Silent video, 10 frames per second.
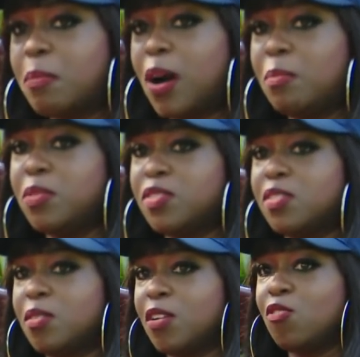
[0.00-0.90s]
My mom
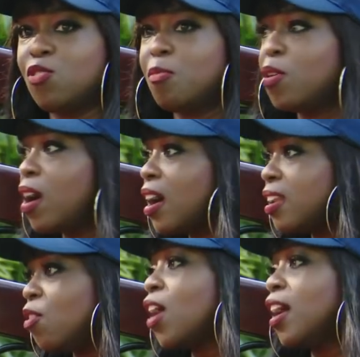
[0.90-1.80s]
is real
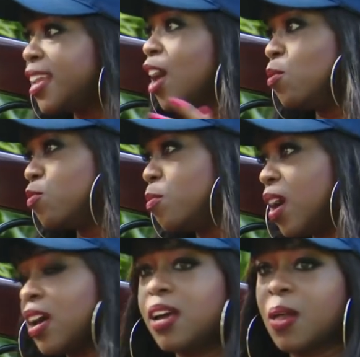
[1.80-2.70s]
Muganda, or her dad was
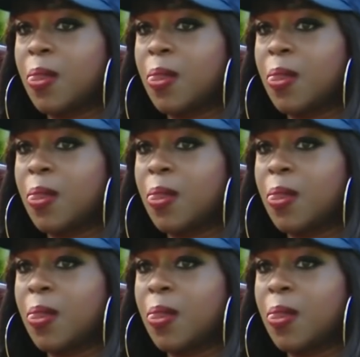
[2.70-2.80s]
Muganda.